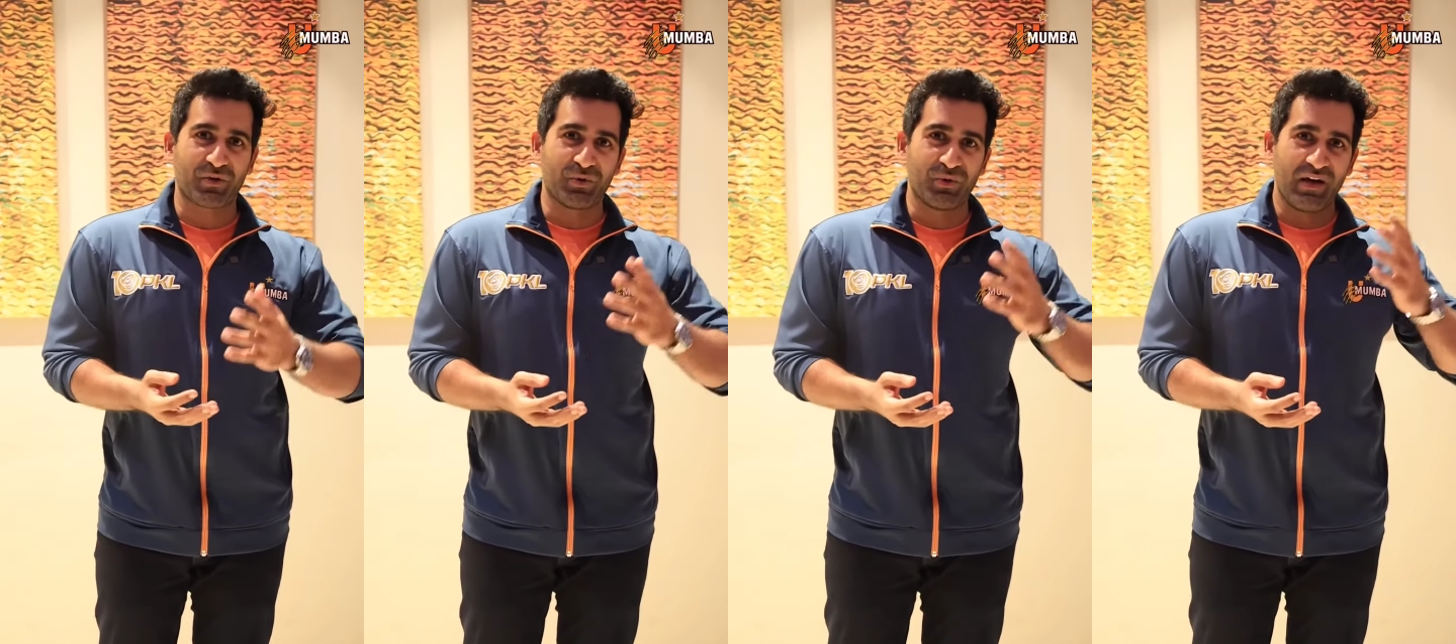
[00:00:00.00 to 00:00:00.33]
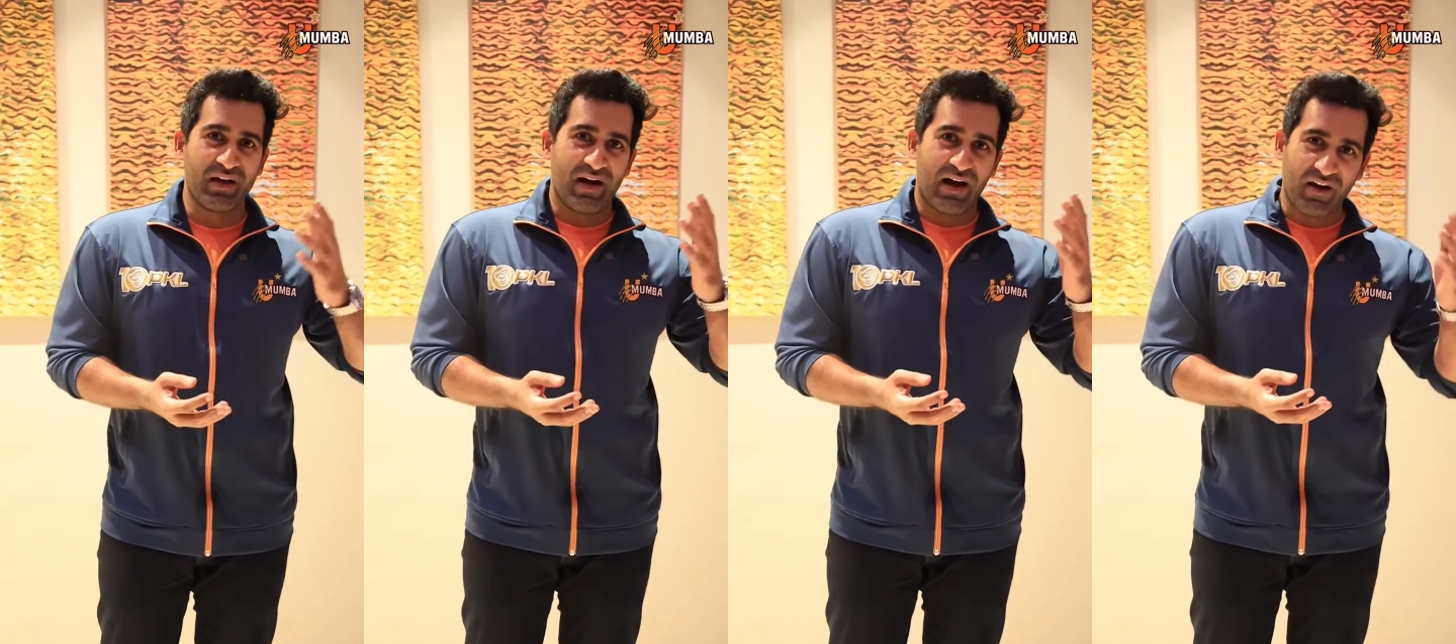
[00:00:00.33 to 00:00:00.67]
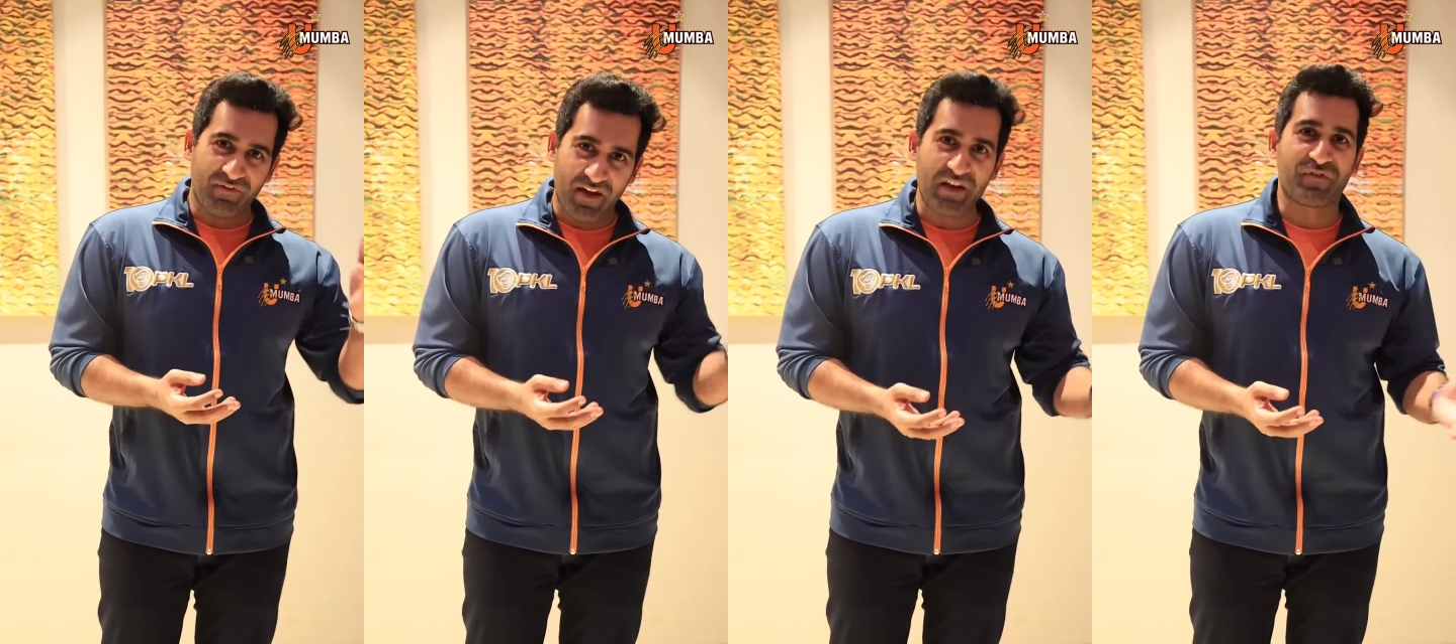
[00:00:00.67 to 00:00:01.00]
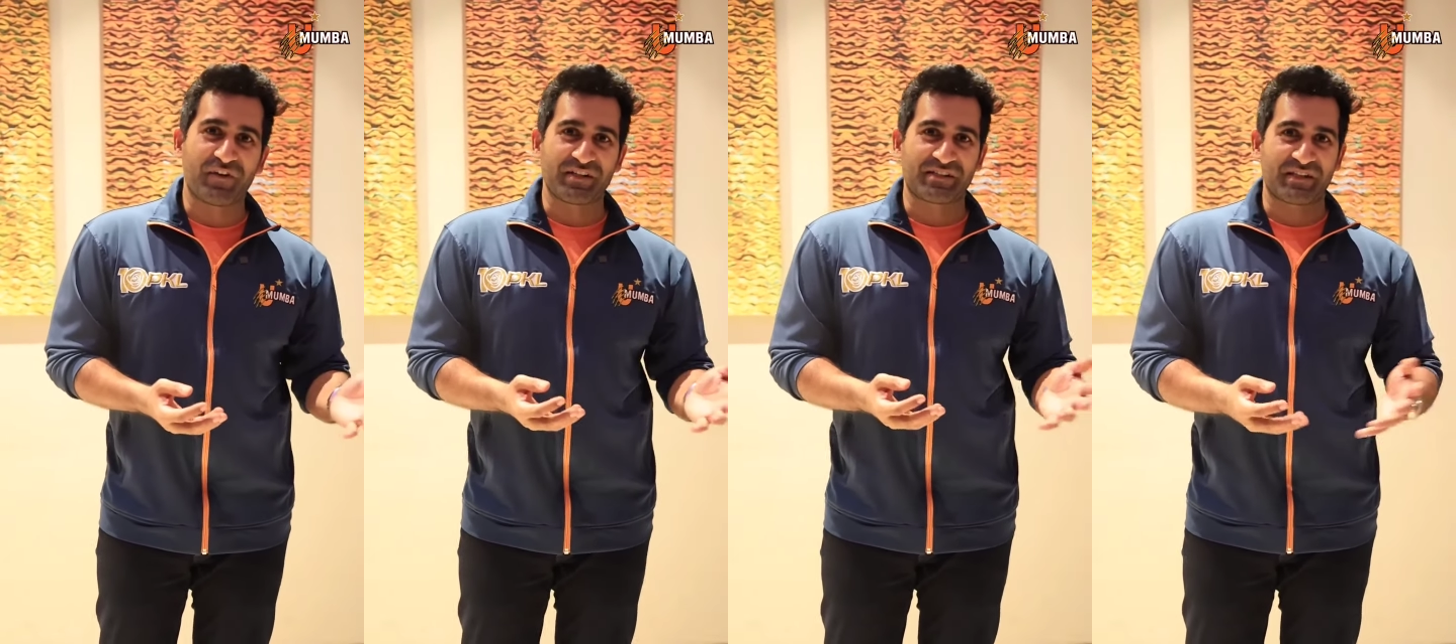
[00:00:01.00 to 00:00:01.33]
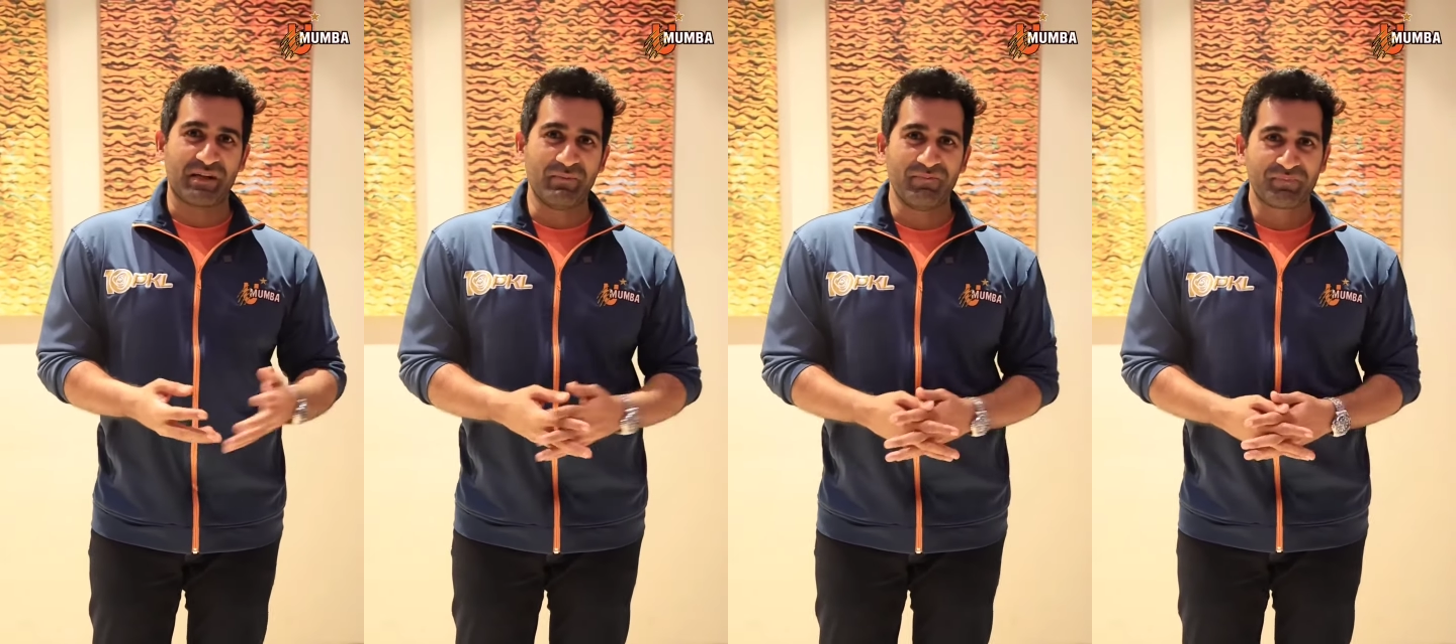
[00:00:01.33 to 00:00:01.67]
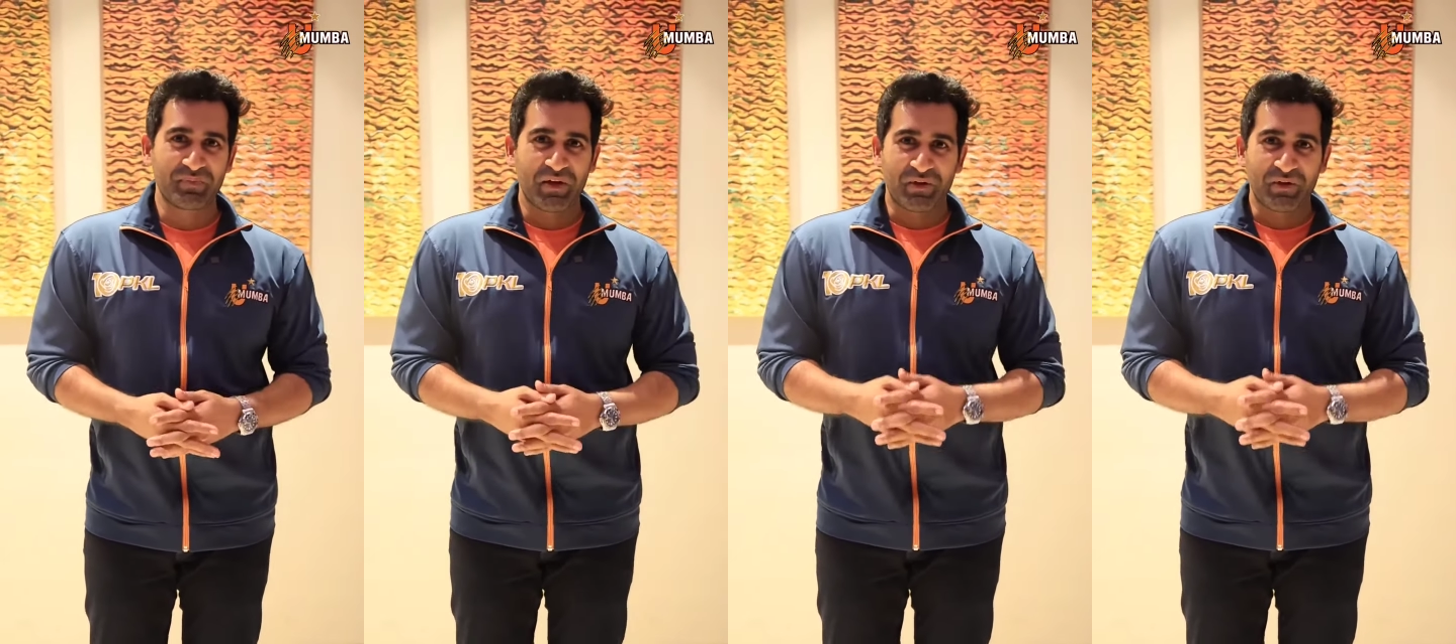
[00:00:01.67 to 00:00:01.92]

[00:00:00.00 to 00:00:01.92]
to our very first team,